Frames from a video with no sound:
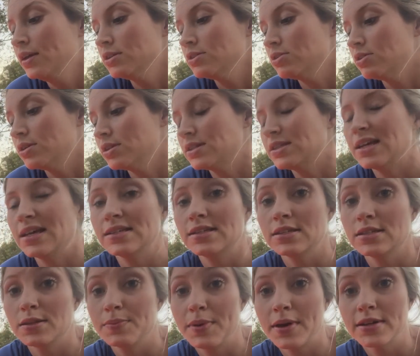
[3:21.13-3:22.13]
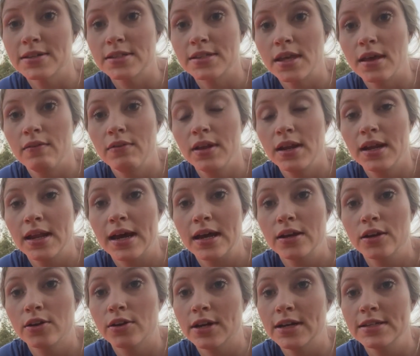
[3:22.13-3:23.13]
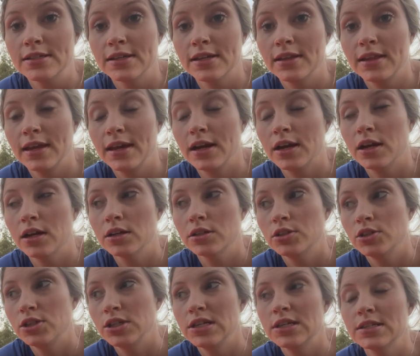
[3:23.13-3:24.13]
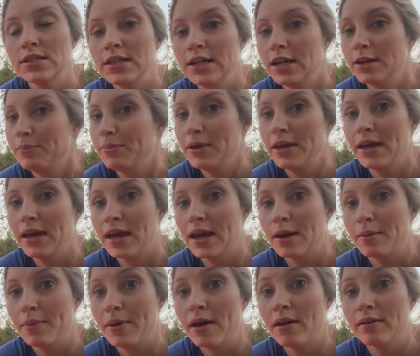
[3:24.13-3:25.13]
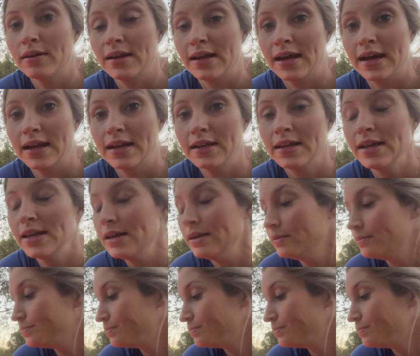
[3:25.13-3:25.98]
So it says it's about 79 degrees in there. Chicks need to be at about 90.